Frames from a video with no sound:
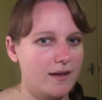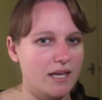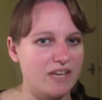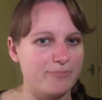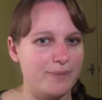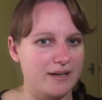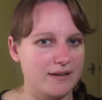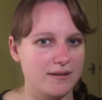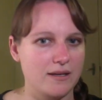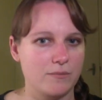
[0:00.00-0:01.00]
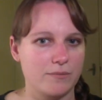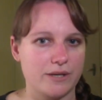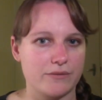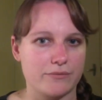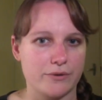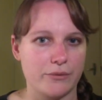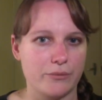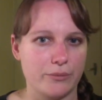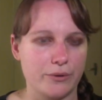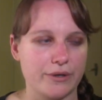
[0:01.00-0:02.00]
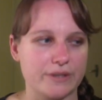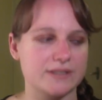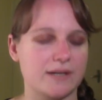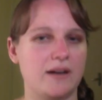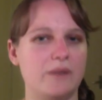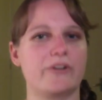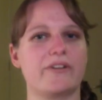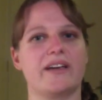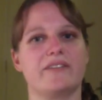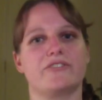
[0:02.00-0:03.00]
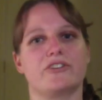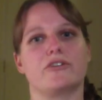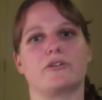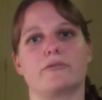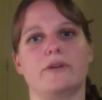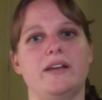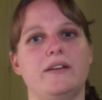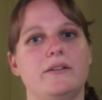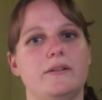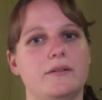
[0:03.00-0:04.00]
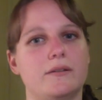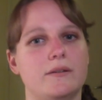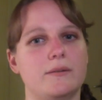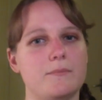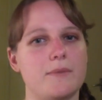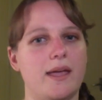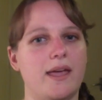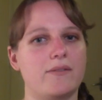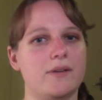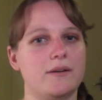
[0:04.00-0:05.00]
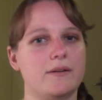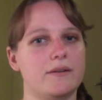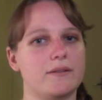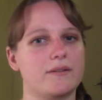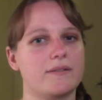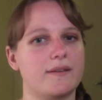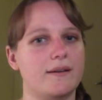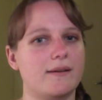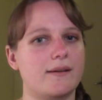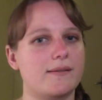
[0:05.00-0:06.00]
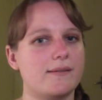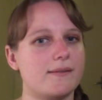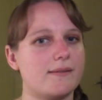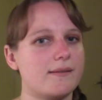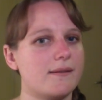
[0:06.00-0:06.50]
if parking by row works, I won't have to grid my Heaven and Earth designs.